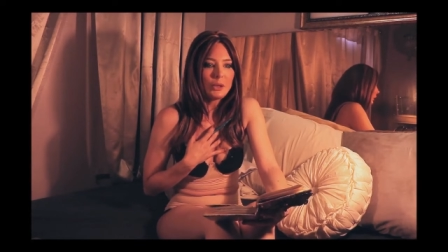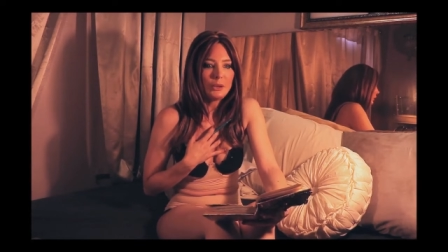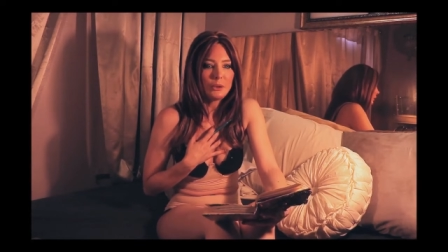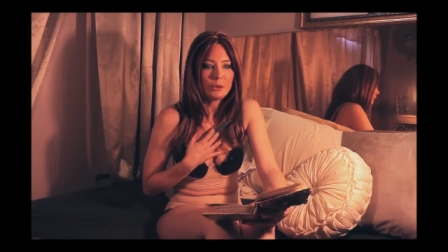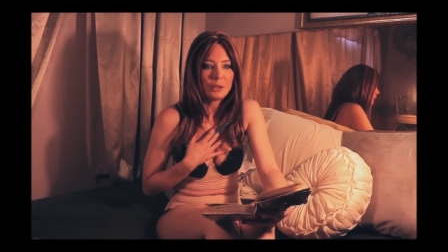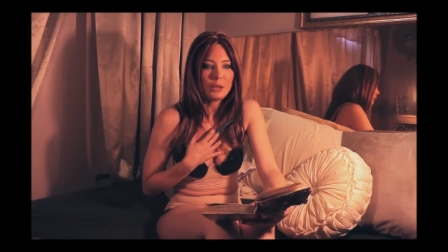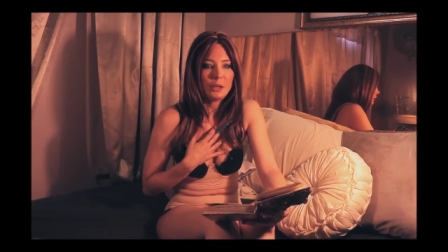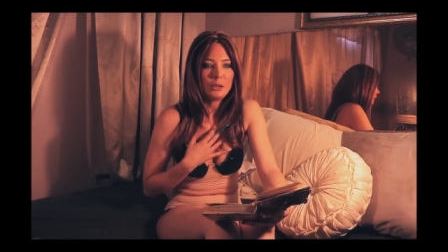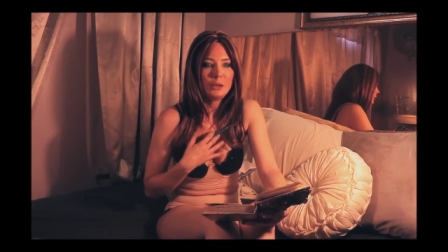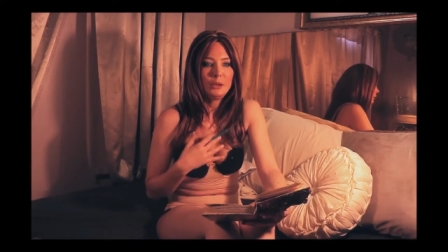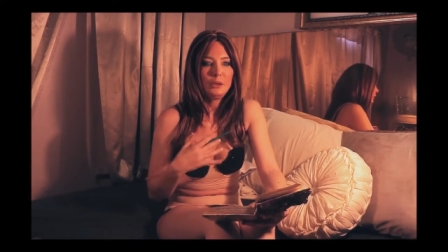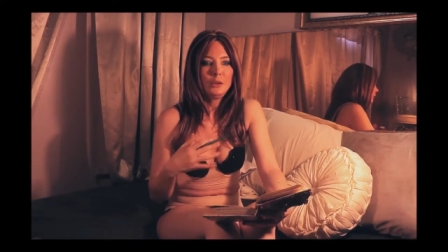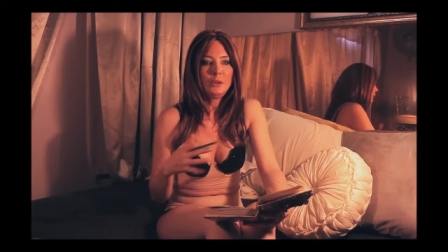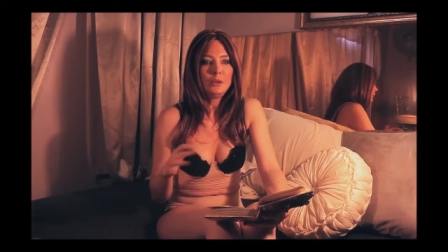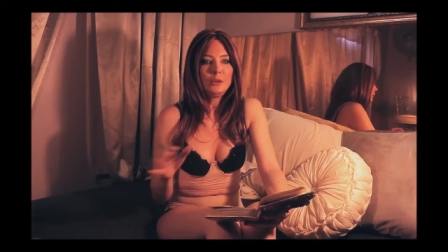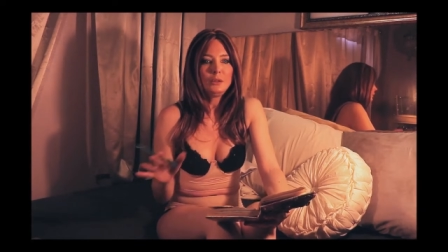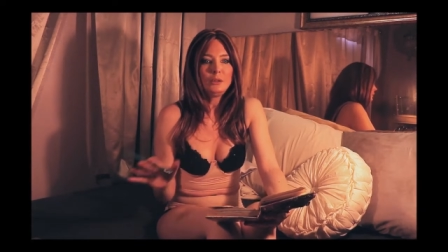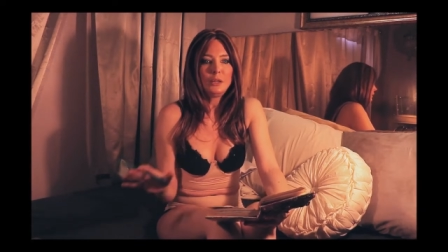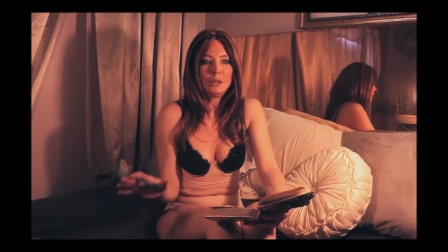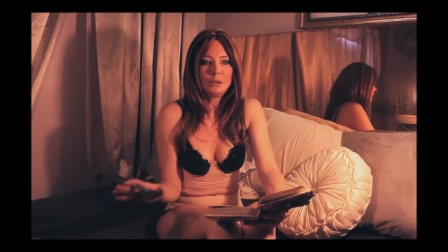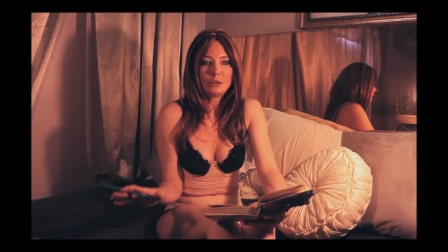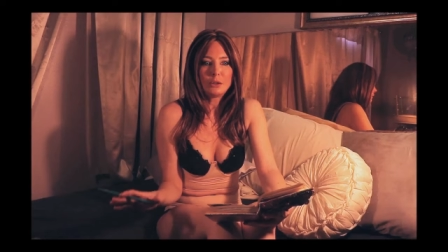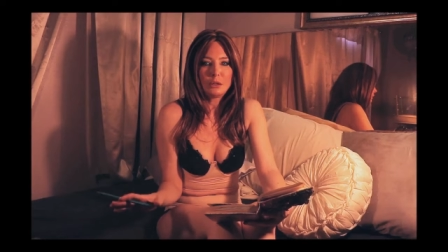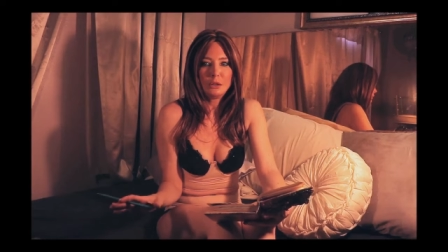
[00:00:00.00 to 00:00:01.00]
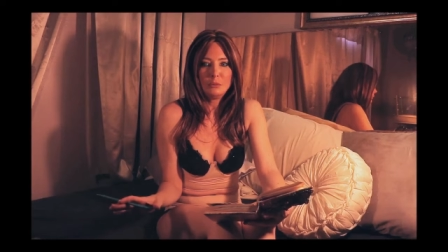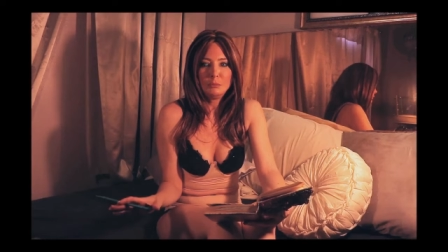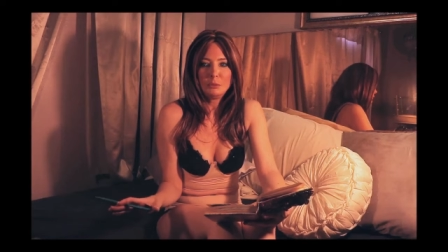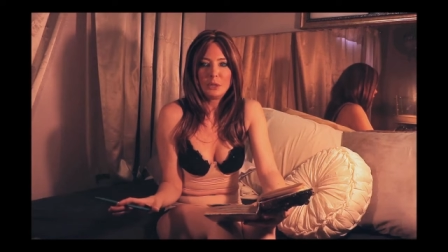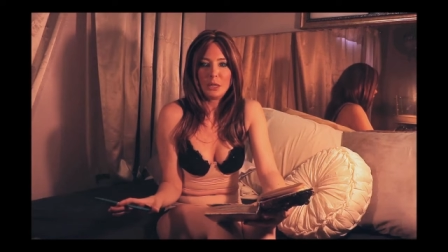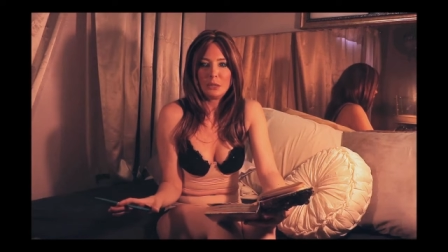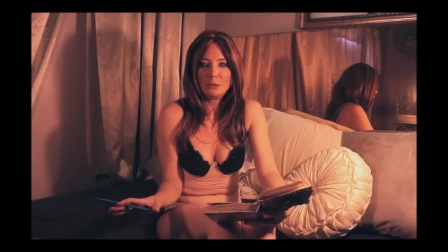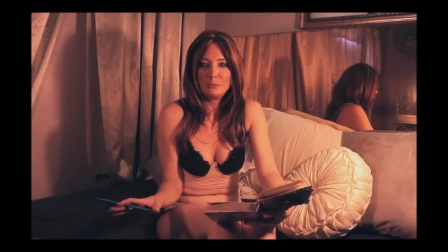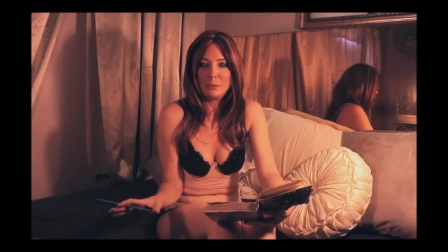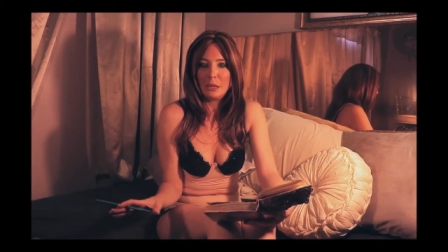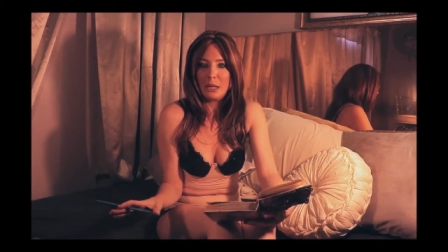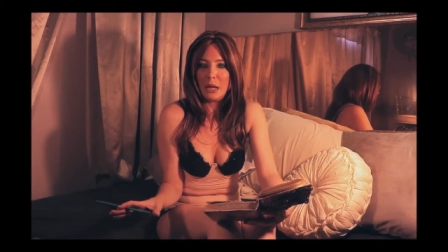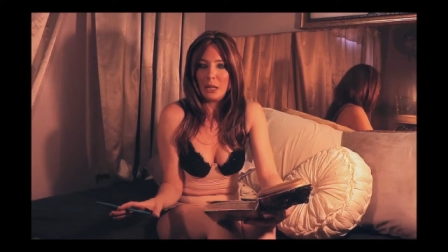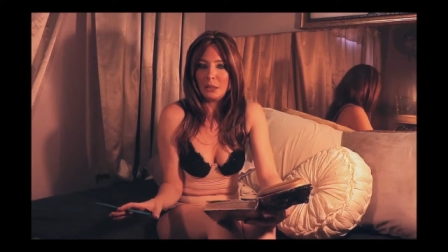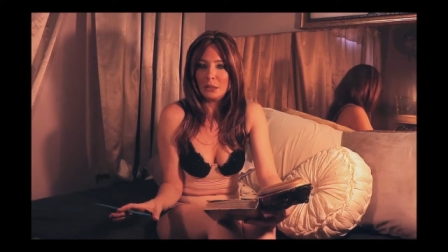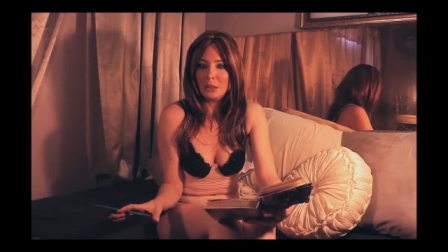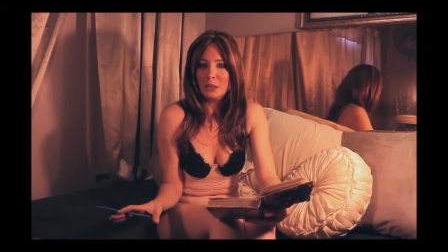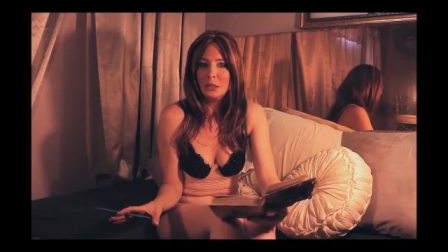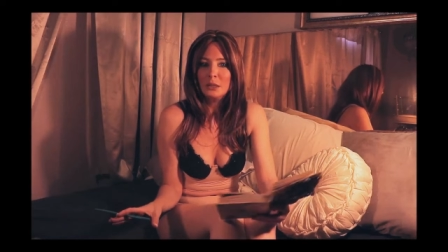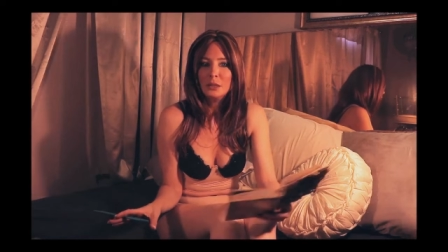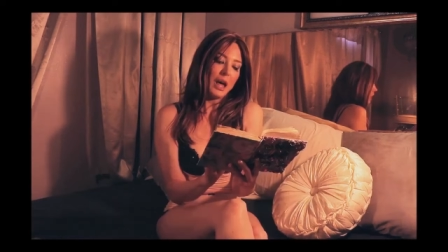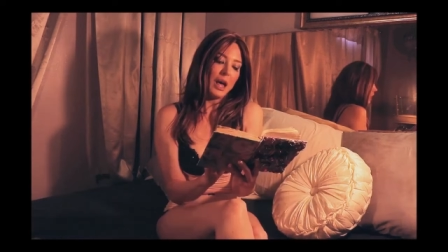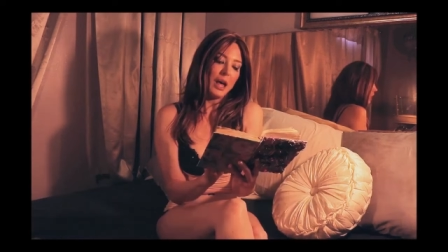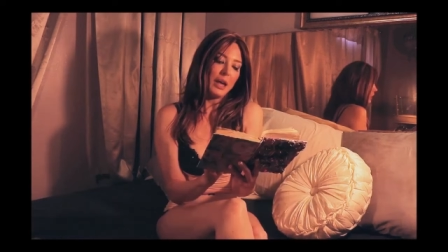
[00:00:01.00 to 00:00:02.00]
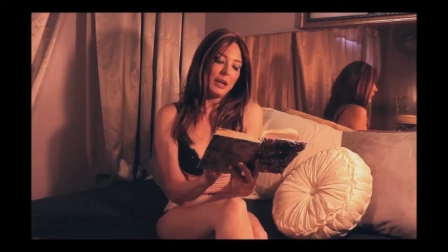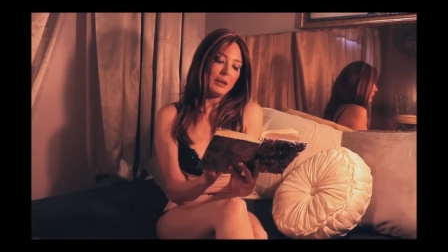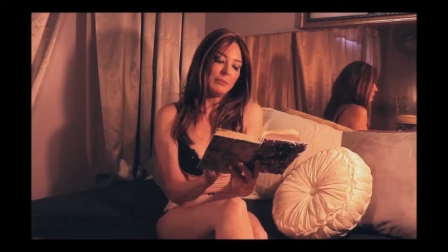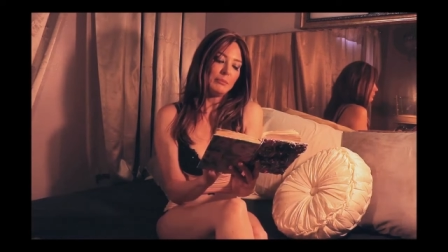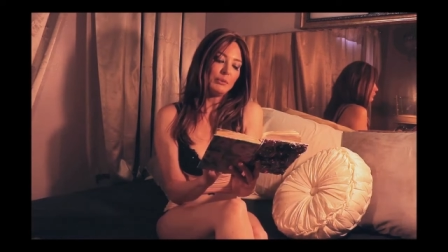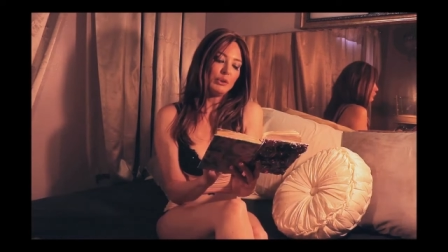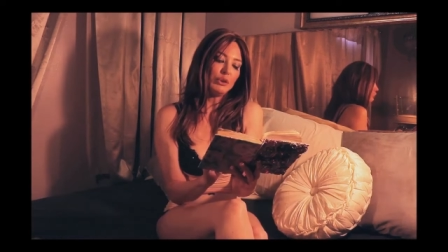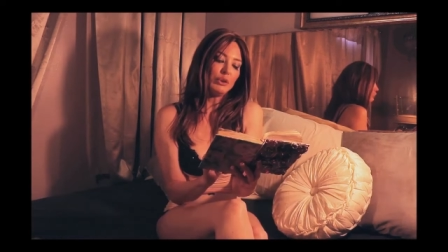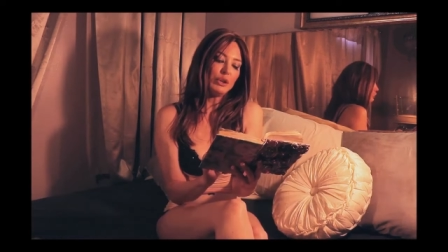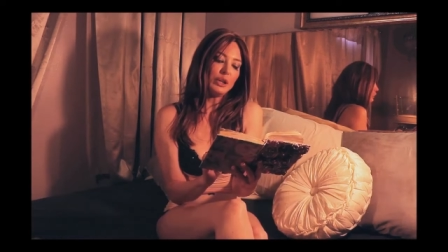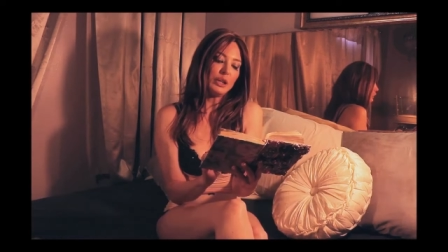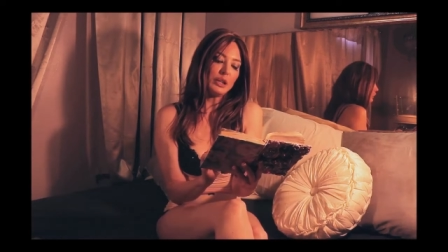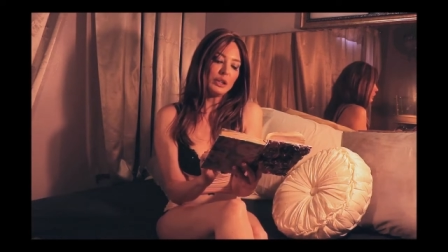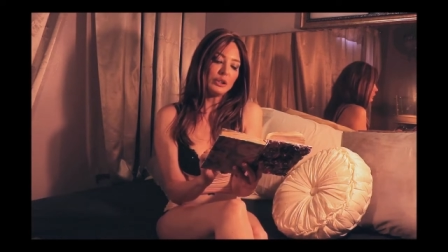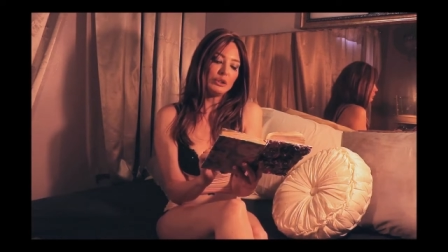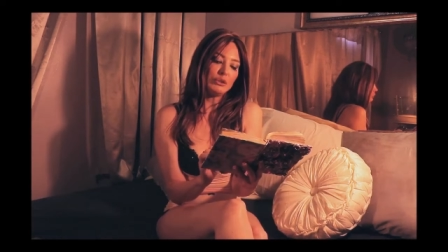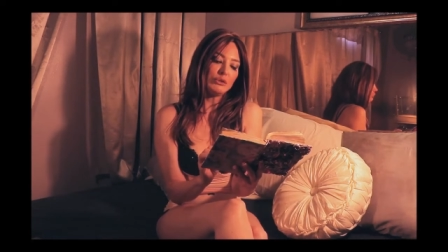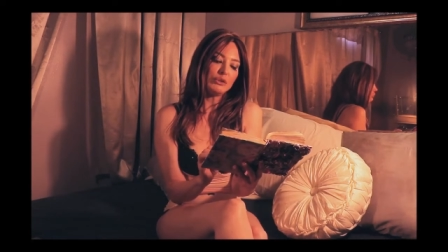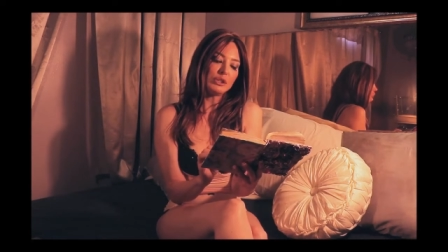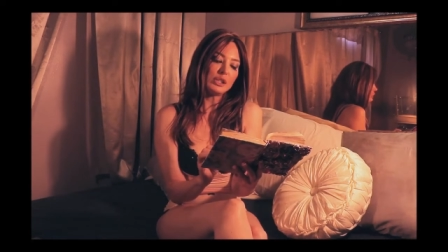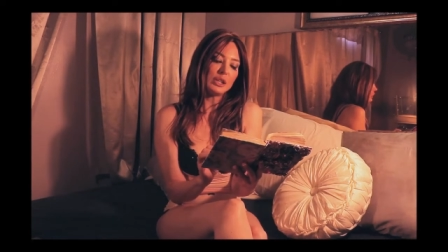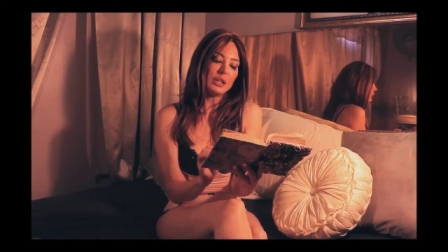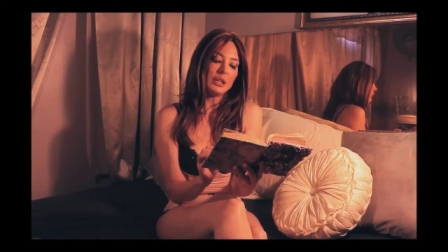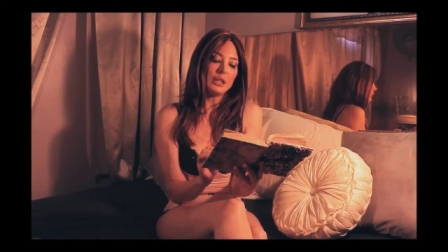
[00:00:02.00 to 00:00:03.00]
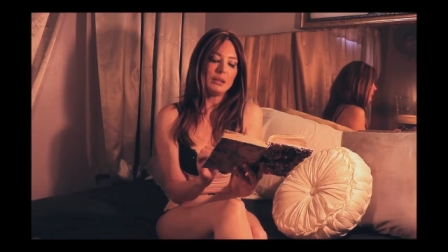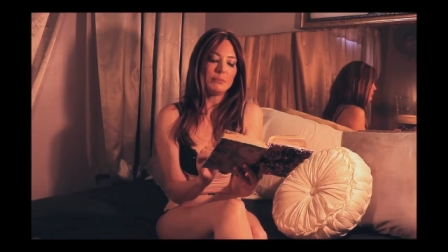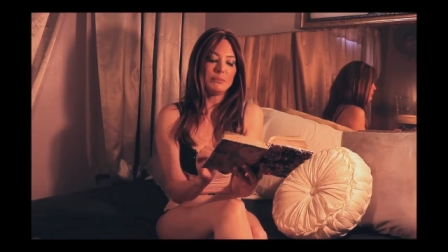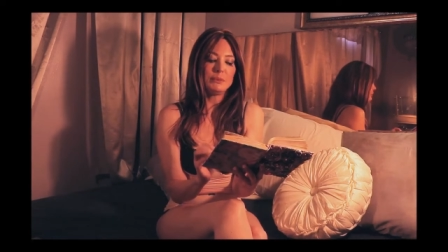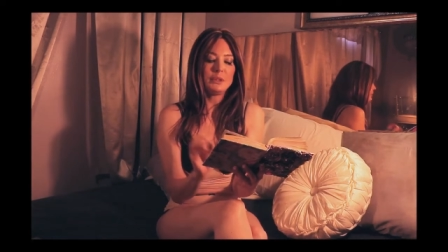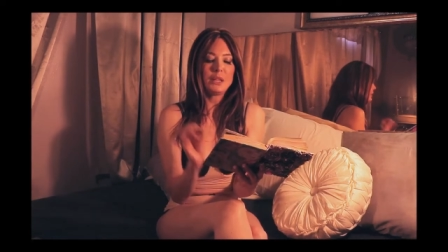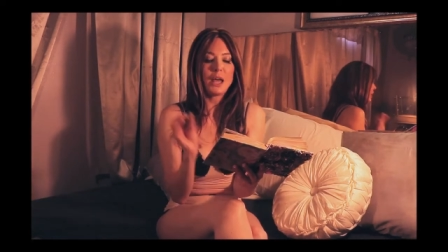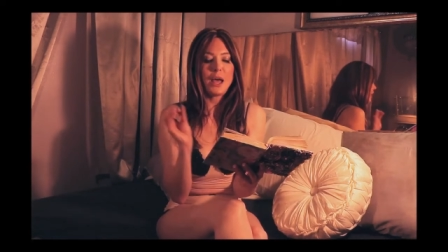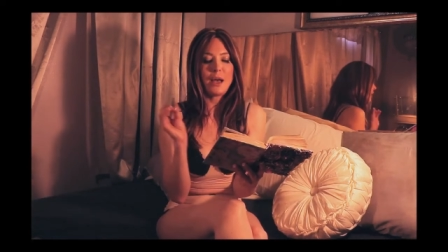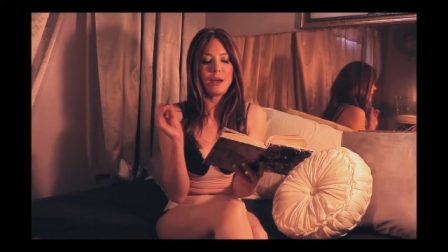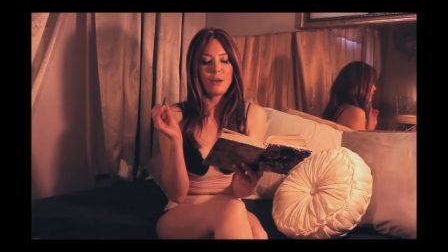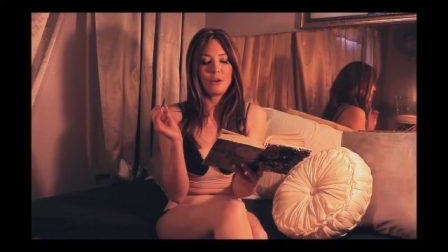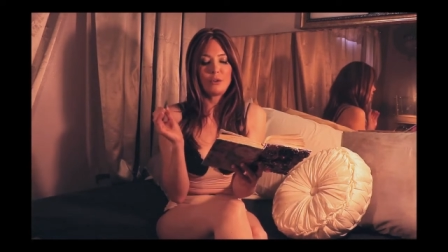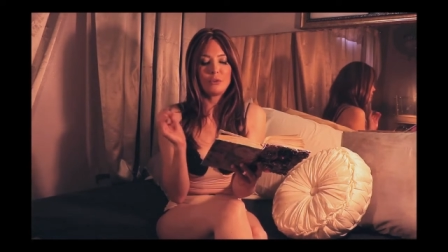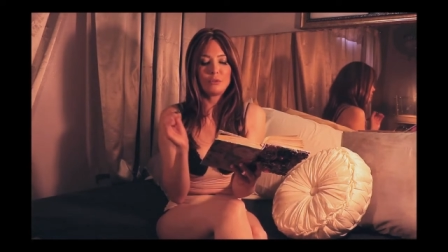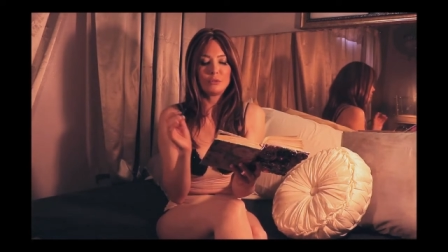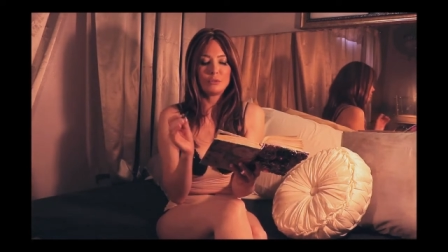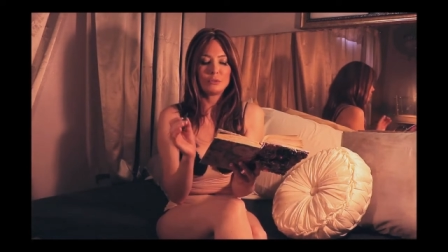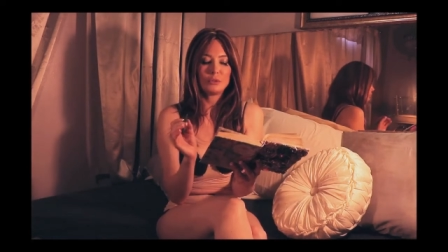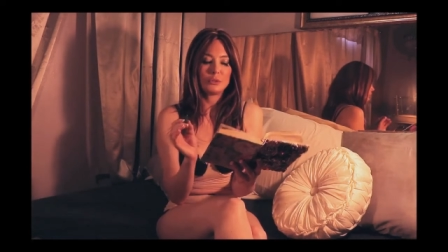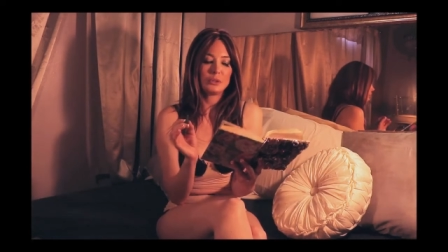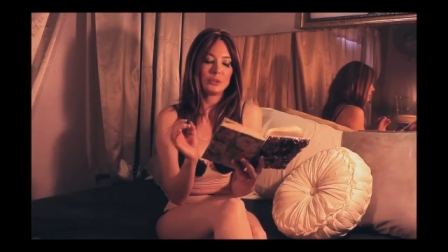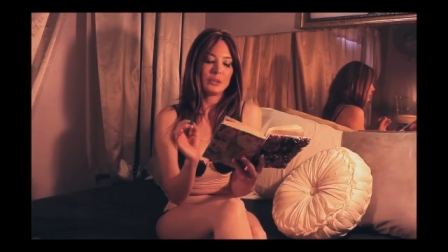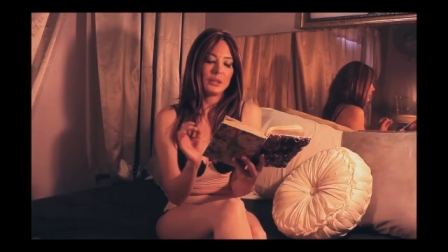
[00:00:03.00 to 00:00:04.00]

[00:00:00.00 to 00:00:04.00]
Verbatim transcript: Okay, now calm down, Melania. I am going to sleep now